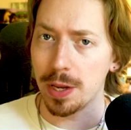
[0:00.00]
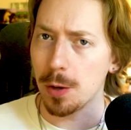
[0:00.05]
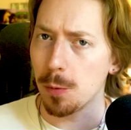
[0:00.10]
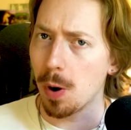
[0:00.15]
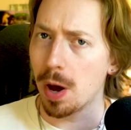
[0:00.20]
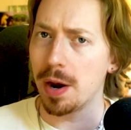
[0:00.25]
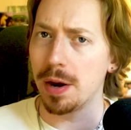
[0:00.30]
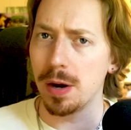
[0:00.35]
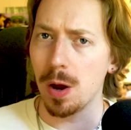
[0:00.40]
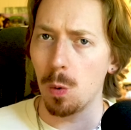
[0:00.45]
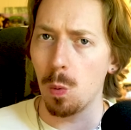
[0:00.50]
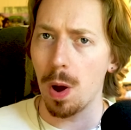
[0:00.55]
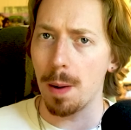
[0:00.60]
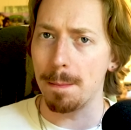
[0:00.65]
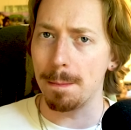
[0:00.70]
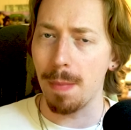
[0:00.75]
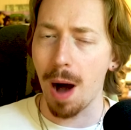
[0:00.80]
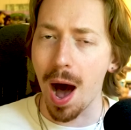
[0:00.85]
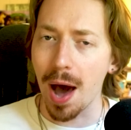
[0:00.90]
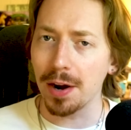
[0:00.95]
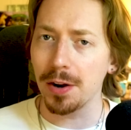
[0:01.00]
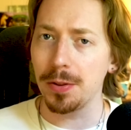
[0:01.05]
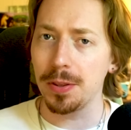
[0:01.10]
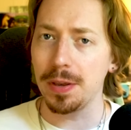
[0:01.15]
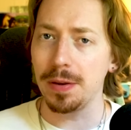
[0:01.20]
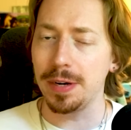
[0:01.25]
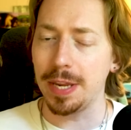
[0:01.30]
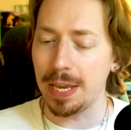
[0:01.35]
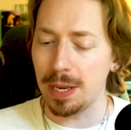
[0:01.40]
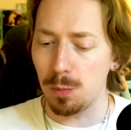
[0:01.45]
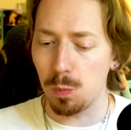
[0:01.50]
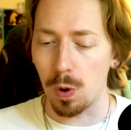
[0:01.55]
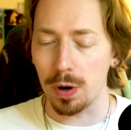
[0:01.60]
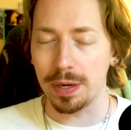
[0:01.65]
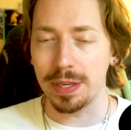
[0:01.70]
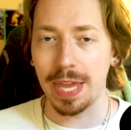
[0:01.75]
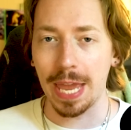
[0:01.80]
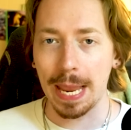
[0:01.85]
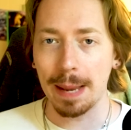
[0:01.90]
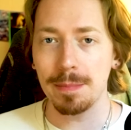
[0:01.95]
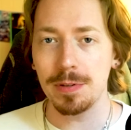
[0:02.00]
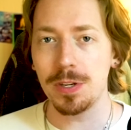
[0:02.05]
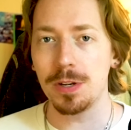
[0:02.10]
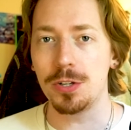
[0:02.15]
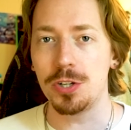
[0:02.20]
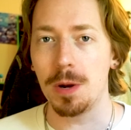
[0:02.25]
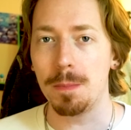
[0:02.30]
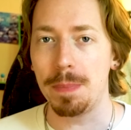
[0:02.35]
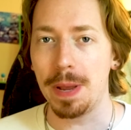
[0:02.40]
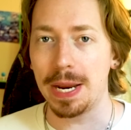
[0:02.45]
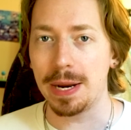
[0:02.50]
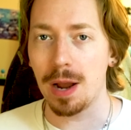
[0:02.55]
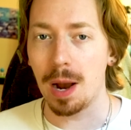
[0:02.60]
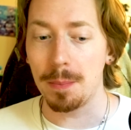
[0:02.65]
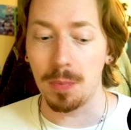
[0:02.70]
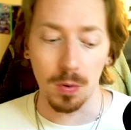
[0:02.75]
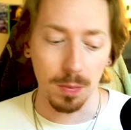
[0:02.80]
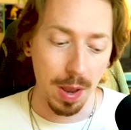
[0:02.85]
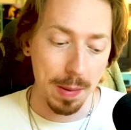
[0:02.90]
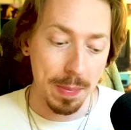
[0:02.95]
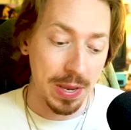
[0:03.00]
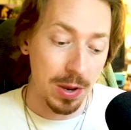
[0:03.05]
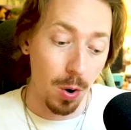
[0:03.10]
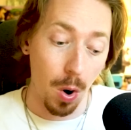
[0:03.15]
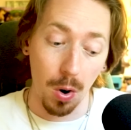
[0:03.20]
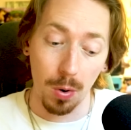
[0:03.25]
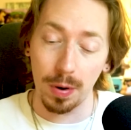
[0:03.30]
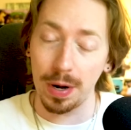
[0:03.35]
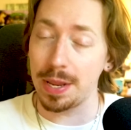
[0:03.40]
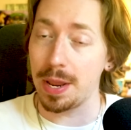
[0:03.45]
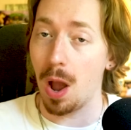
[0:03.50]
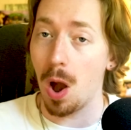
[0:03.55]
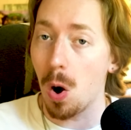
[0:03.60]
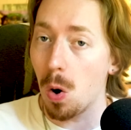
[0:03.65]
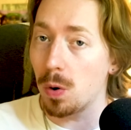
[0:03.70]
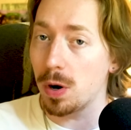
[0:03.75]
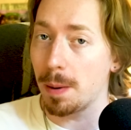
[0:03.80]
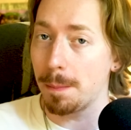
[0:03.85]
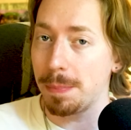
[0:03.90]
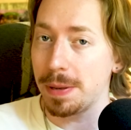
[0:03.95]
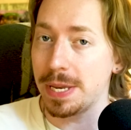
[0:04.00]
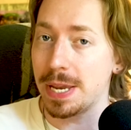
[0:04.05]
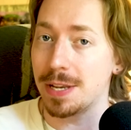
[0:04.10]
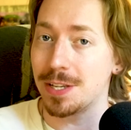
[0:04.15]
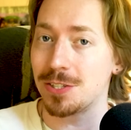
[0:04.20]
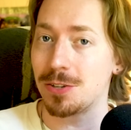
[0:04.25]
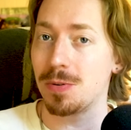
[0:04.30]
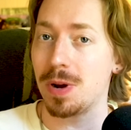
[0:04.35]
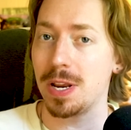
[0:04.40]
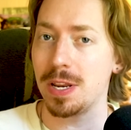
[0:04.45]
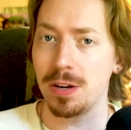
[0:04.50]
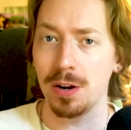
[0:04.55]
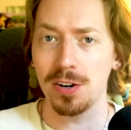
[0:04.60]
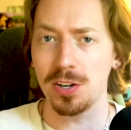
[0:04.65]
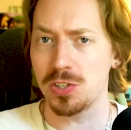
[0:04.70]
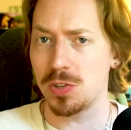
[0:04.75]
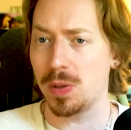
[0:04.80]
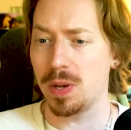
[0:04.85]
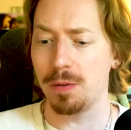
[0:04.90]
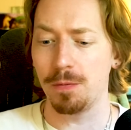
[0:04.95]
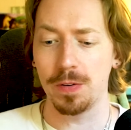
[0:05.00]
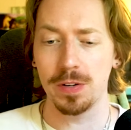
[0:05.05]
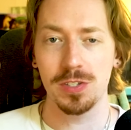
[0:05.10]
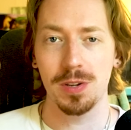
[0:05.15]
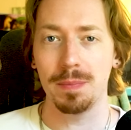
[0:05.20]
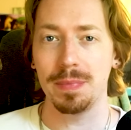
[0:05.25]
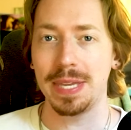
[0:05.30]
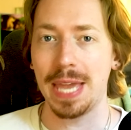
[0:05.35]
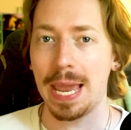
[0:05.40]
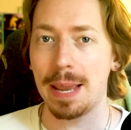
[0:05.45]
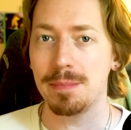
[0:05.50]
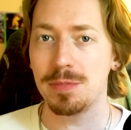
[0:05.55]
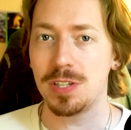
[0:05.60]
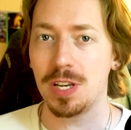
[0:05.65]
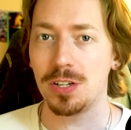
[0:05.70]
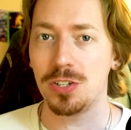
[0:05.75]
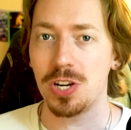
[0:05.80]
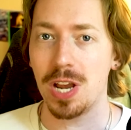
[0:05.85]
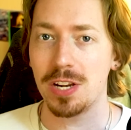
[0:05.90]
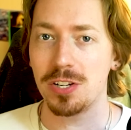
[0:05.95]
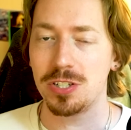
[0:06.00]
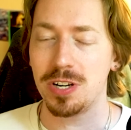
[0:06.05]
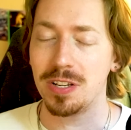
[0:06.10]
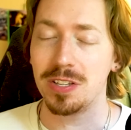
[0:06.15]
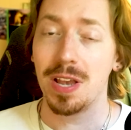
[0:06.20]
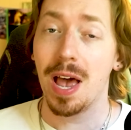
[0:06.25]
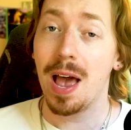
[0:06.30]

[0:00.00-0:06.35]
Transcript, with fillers: You want to know what model you need, what games you should pick up, or maybe you already own a PS3 and you're just looking for some game suggestions.